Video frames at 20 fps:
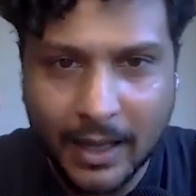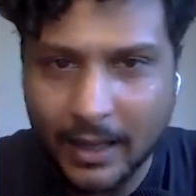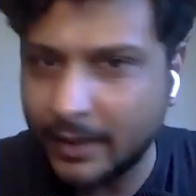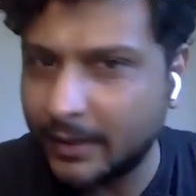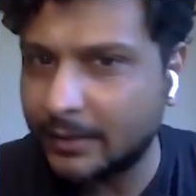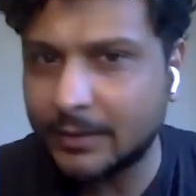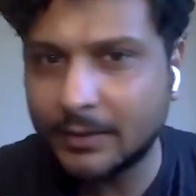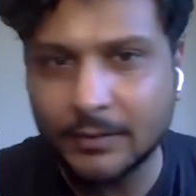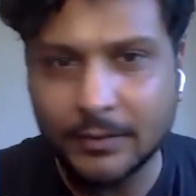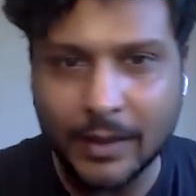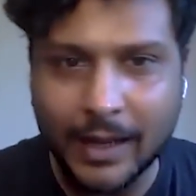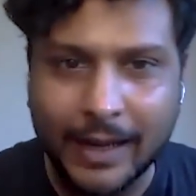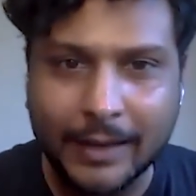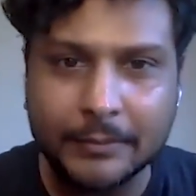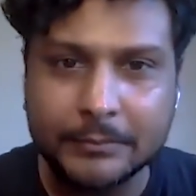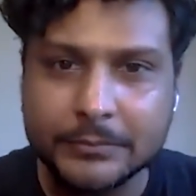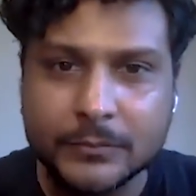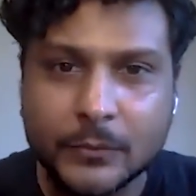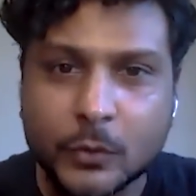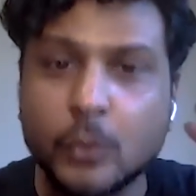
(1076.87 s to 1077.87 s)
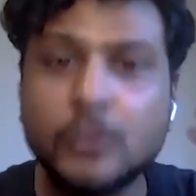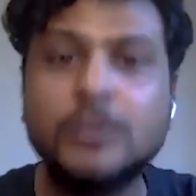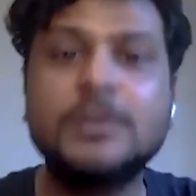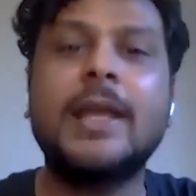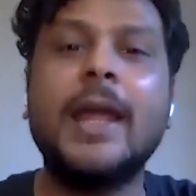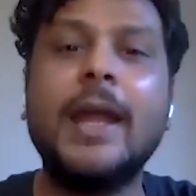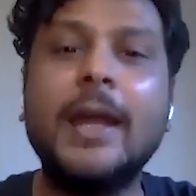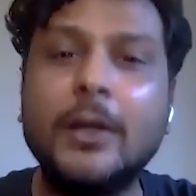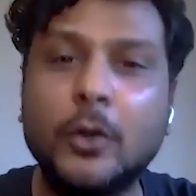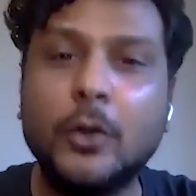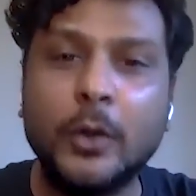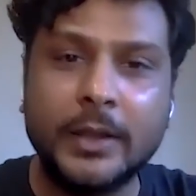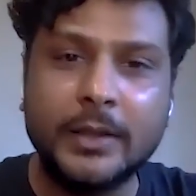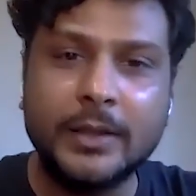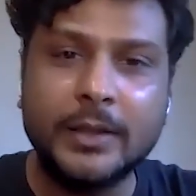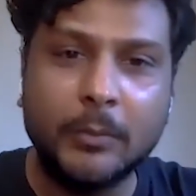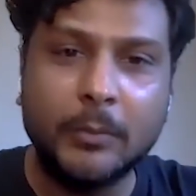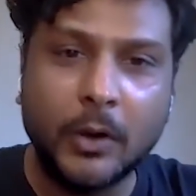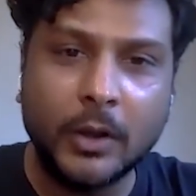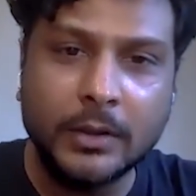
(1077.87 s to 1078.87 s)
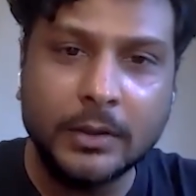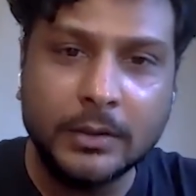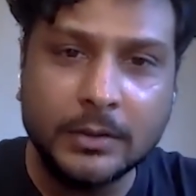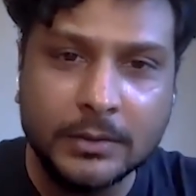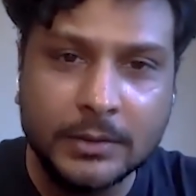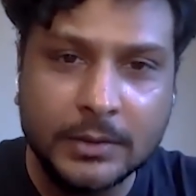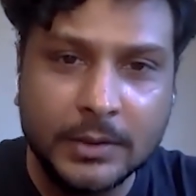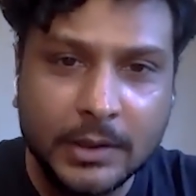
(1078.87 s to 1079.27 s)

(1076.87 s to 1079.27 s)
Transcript: I I'm too scared to hit the ball.